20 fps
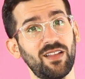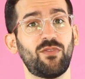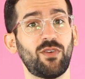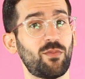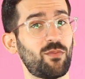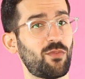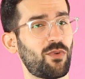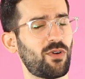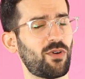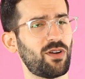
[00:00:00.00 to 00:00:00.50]

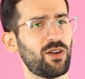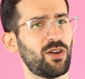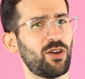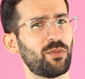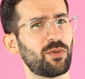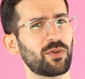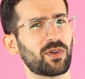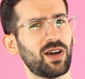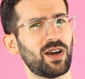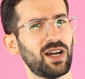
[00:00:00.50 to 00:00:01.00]
for more
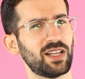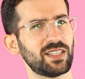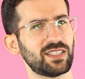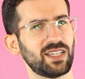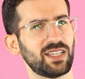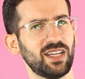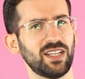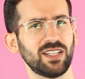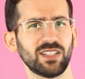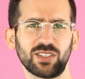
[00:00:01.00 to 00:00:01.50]
oboe
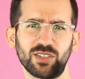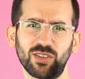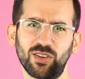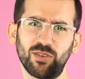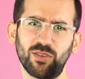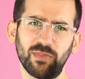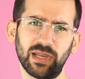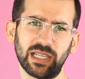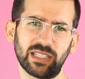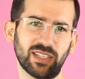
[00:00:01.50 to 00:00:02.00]
content so you
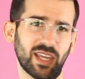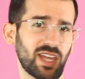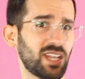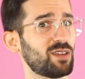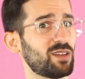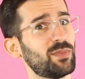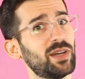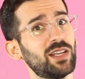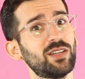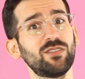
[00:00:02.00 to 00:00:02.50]
don't miss any
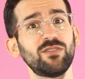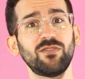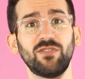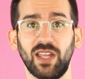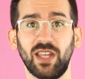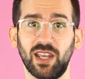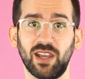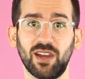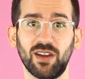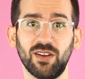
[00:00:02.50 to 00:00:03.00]
of my new
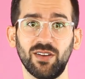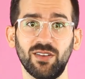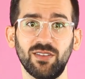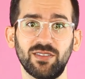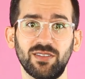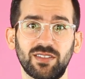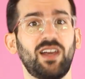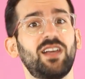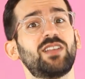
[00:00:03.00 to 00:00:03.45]
videos.